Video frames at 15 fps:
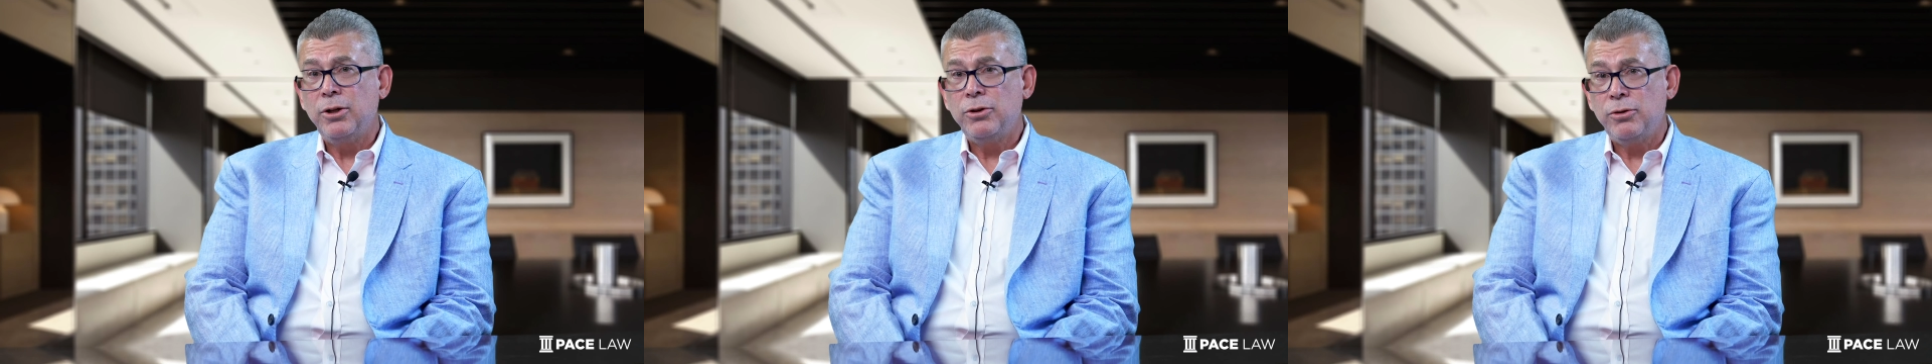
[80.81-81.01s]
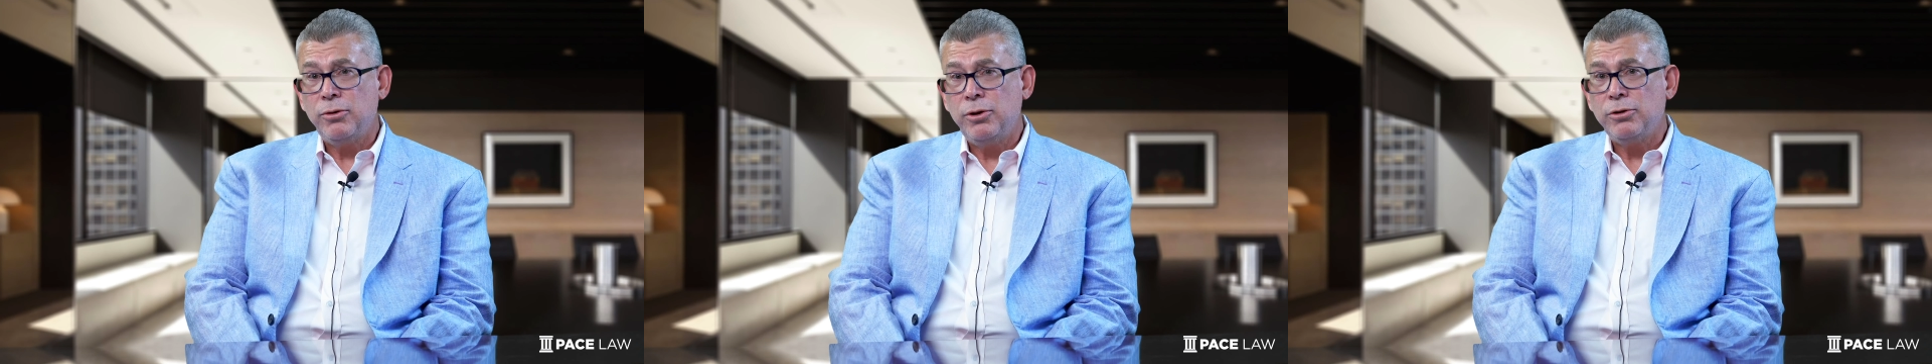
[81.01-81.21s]

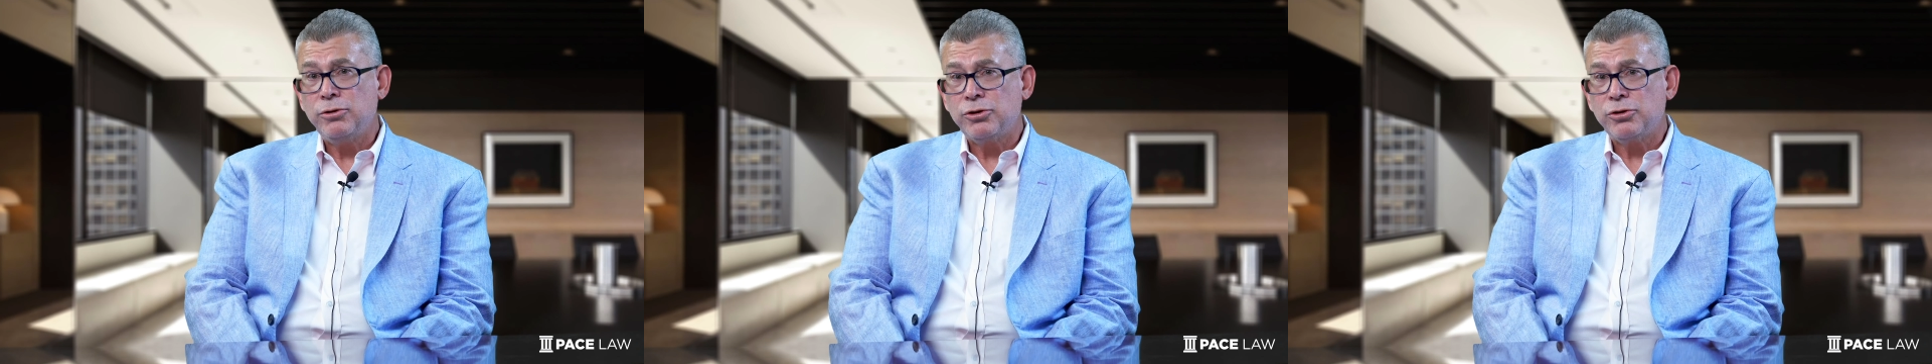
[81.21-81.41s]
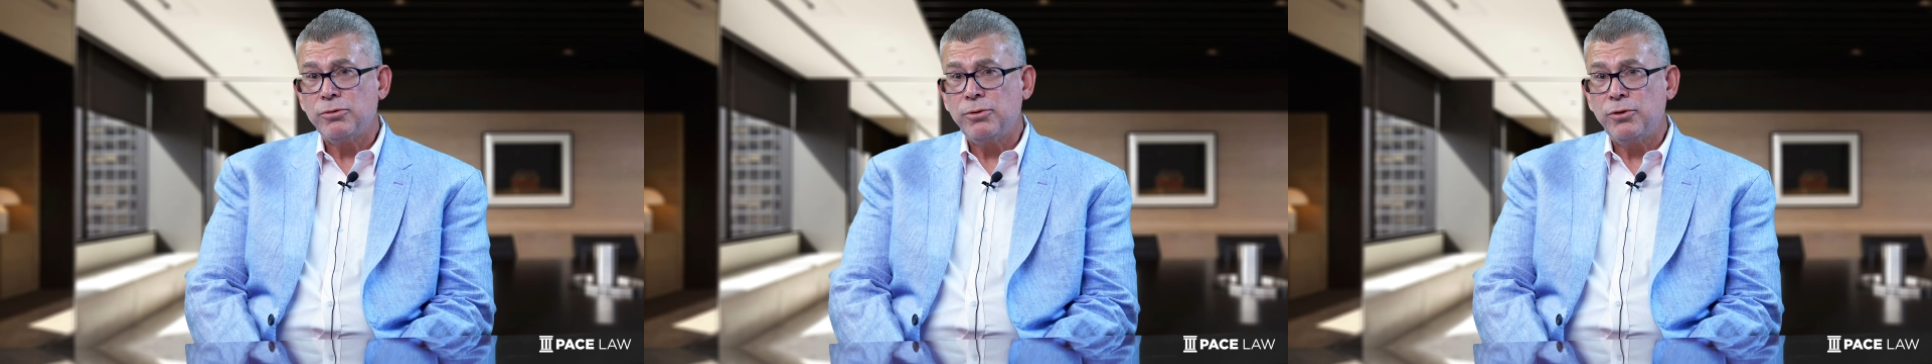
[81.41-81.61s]
to the
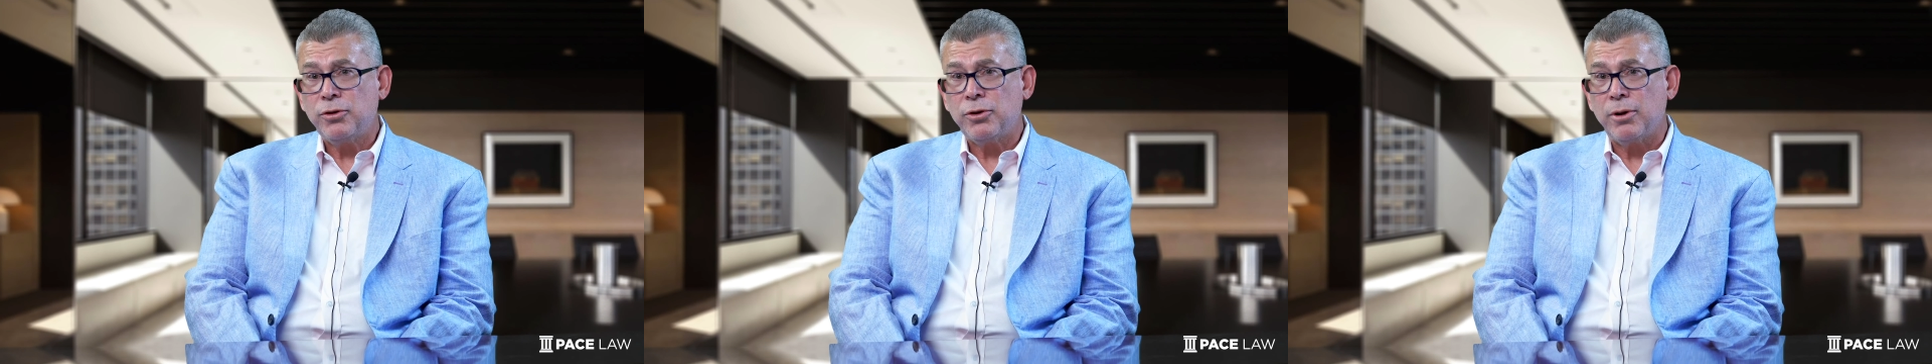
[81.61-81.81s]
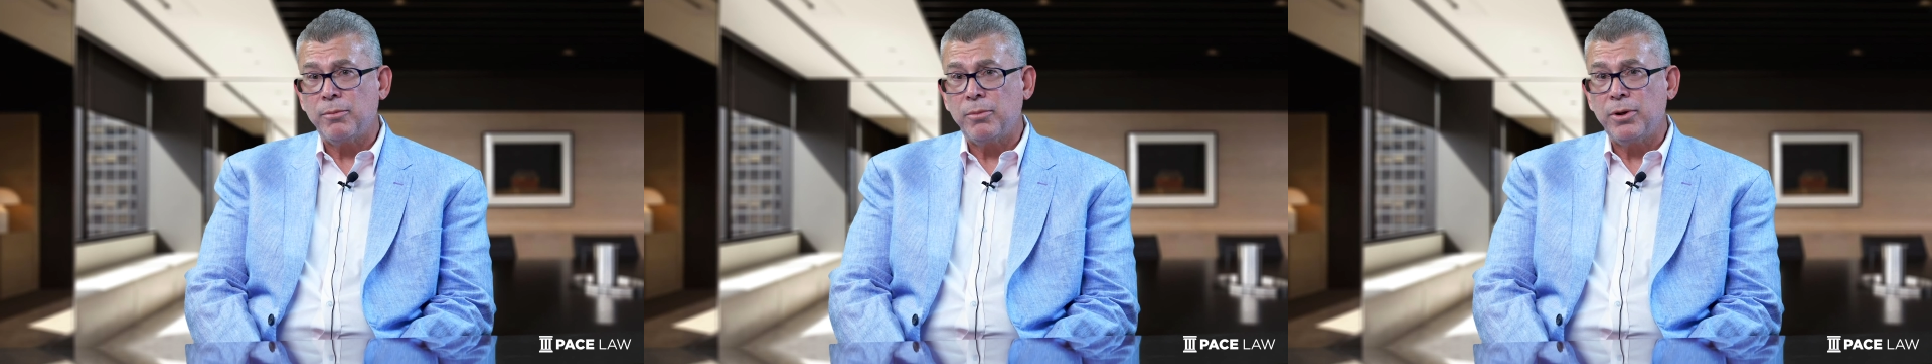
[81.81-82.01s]
insurance
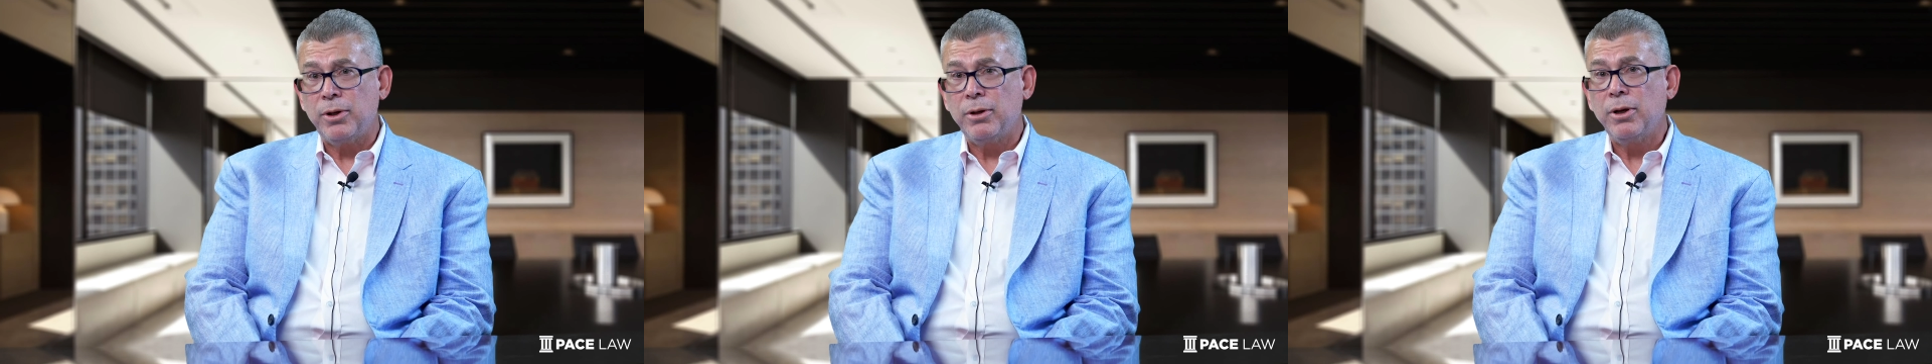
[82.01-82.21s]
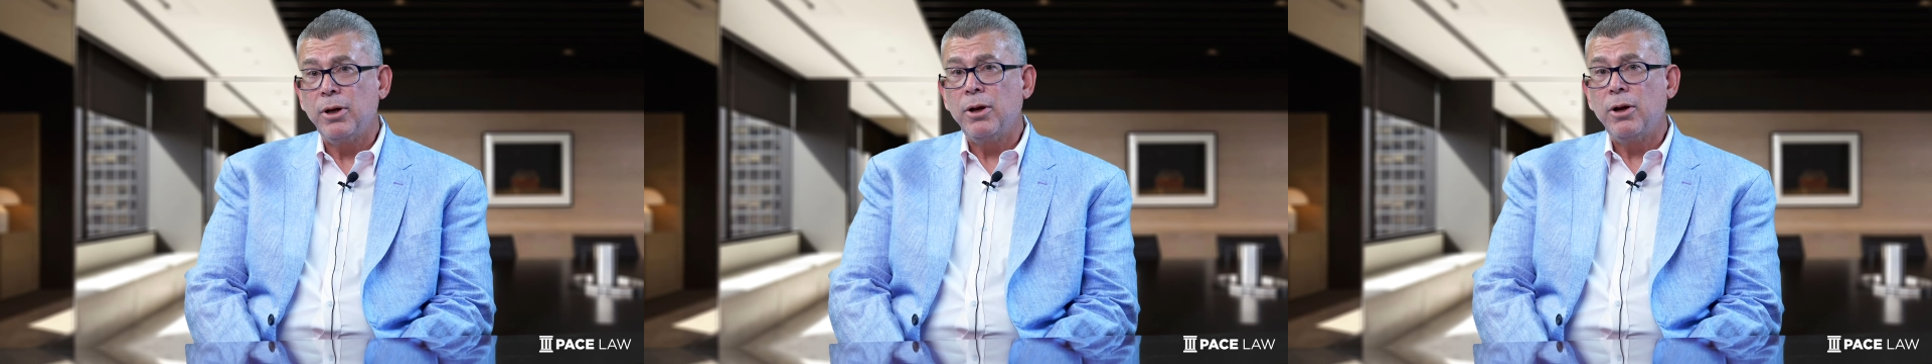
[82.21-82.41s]

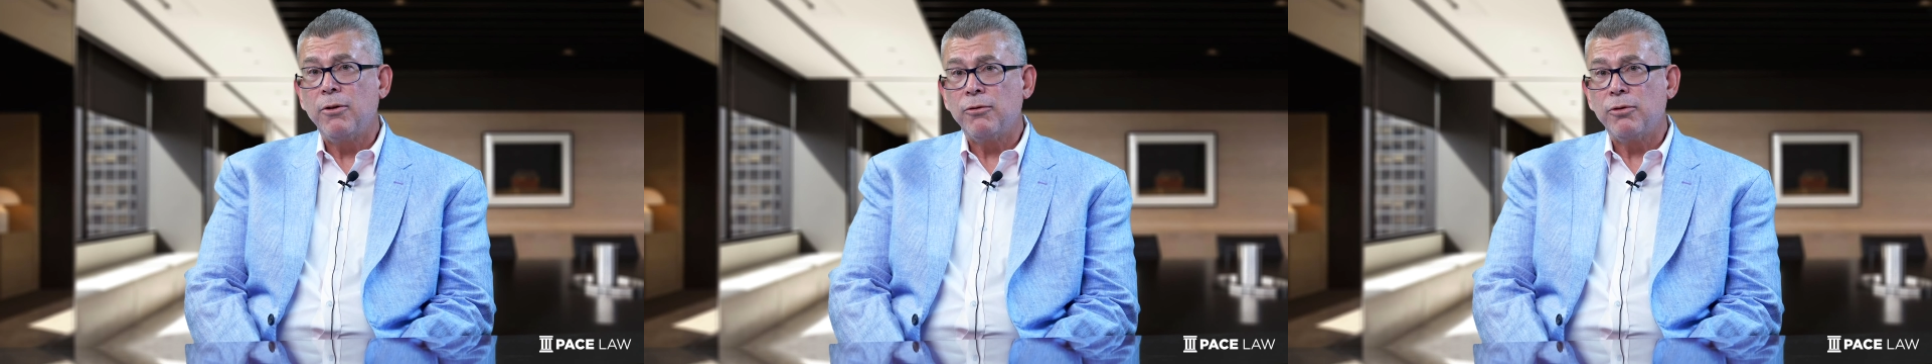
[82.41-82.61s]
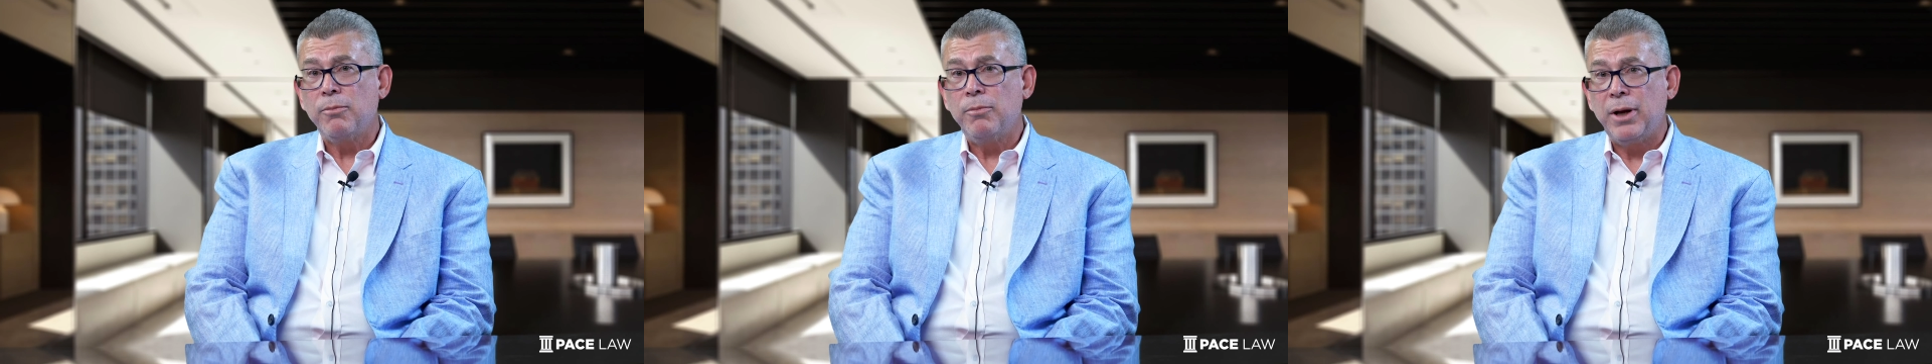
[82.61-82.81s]
company
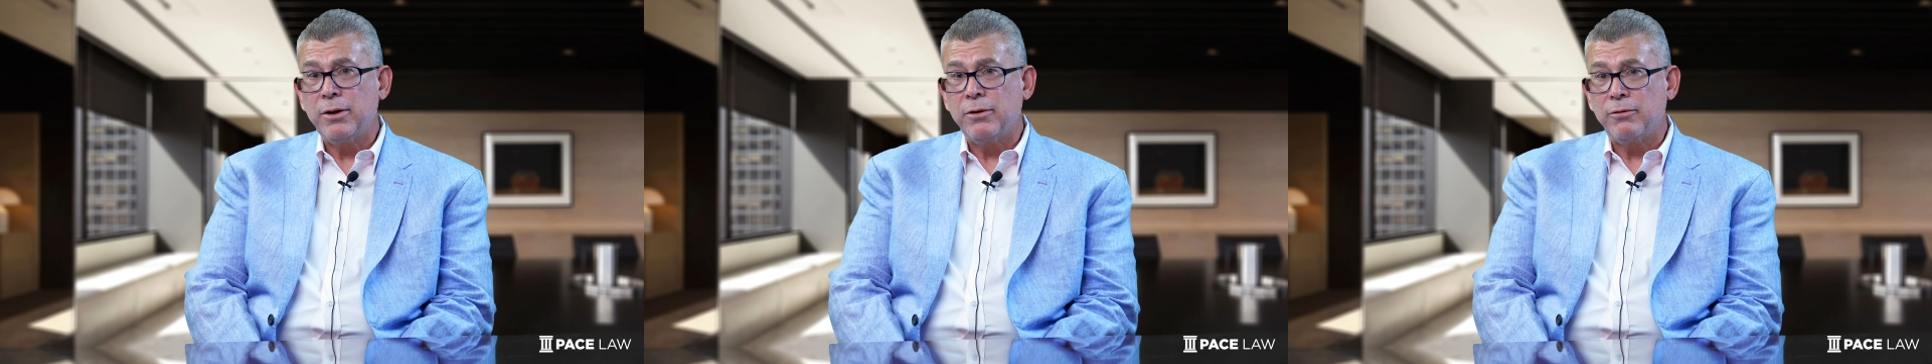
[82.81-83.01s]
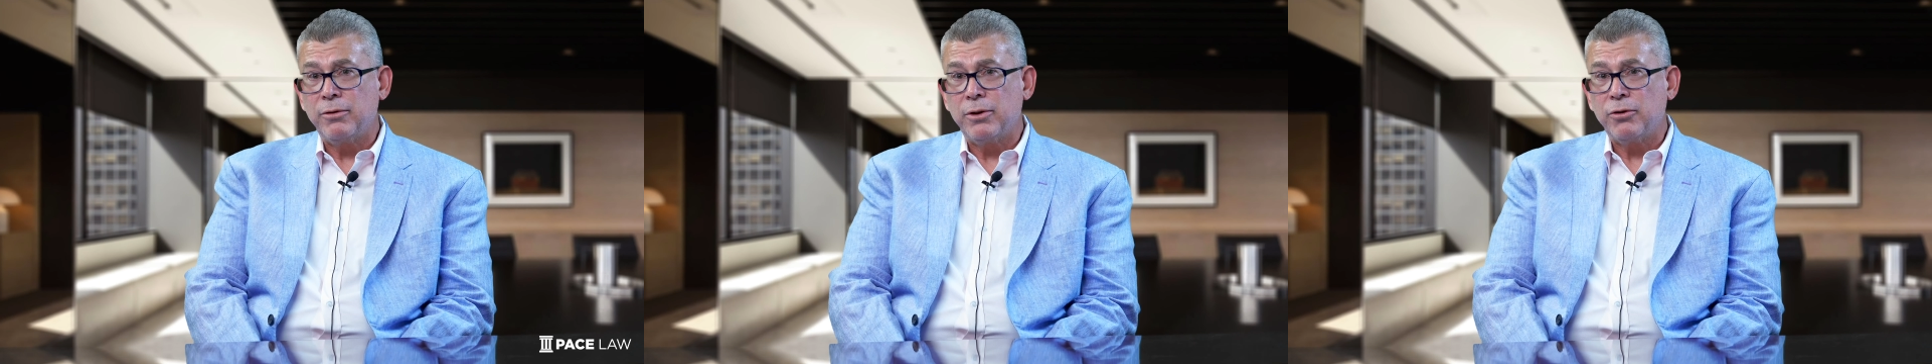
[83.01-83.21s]
for
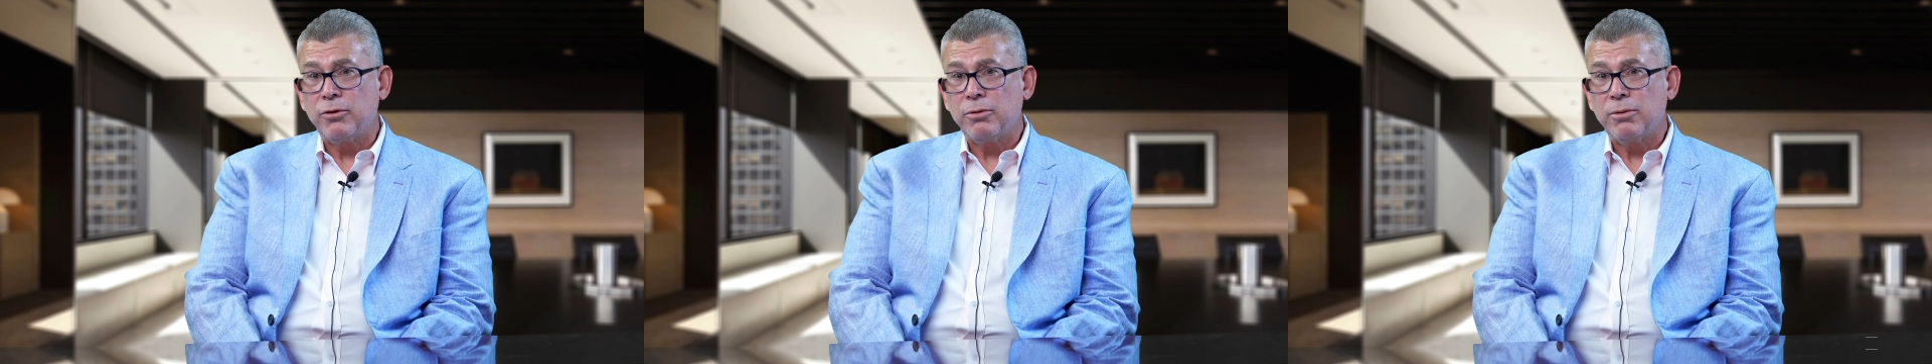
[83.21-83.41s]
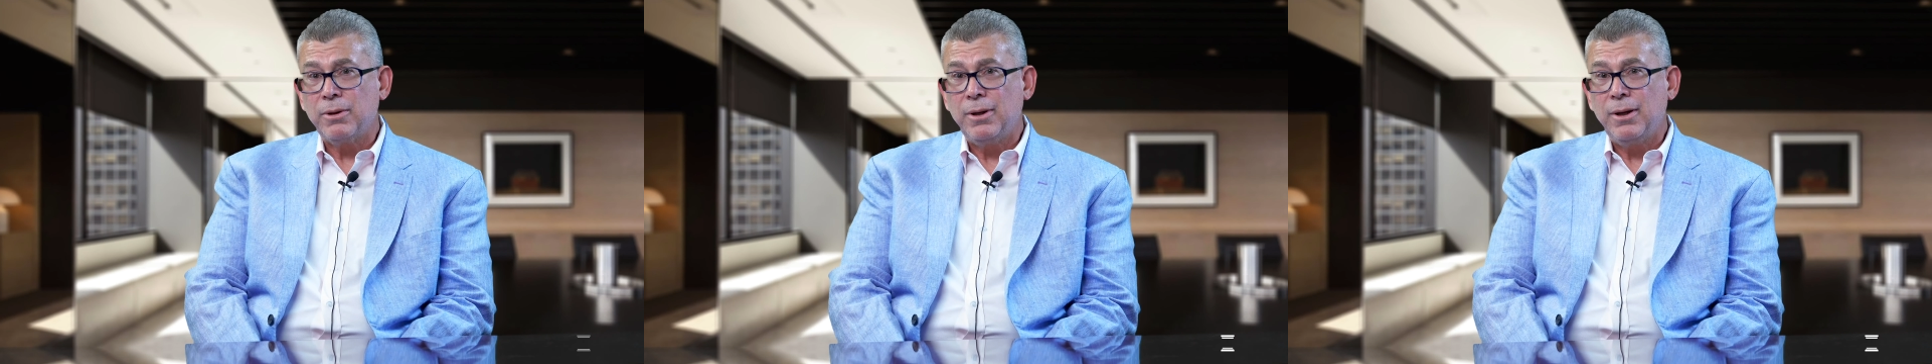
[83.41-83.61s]

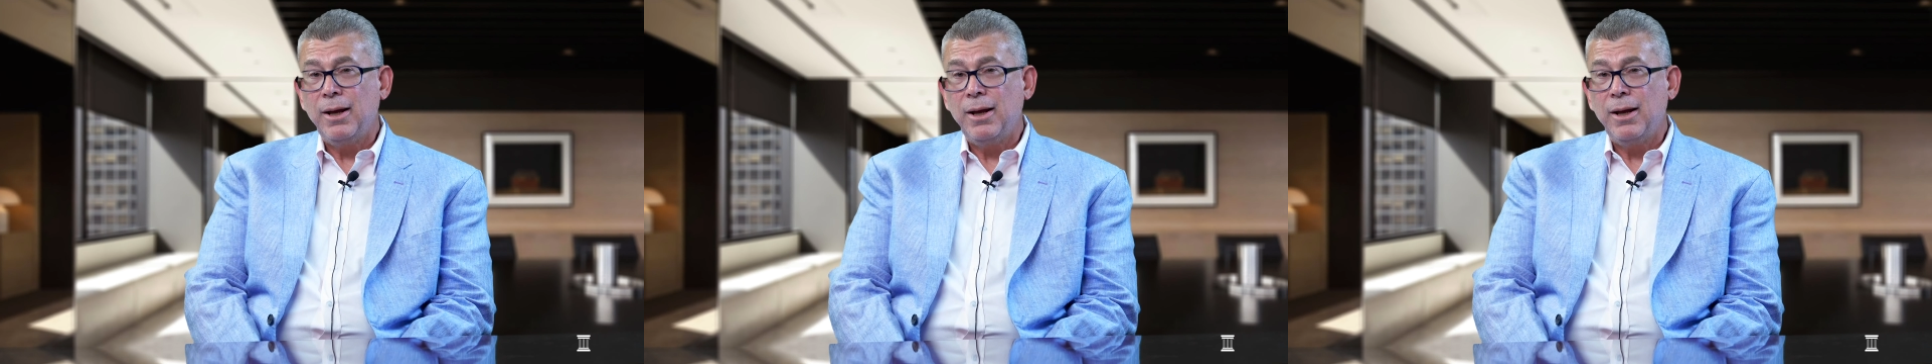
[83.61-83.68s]
benefits.